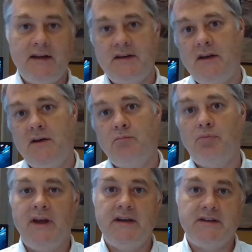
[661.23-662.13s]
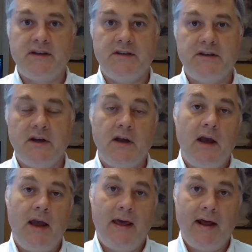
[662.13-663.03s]
18 places
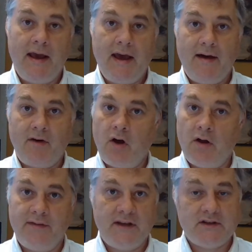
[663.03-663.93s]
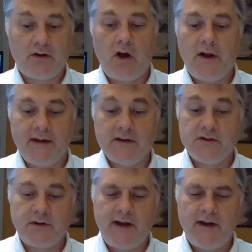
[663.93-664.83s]
and I have all these
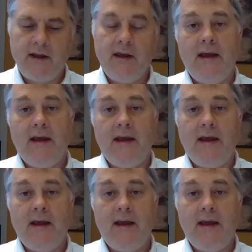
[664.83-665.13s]
logins, right?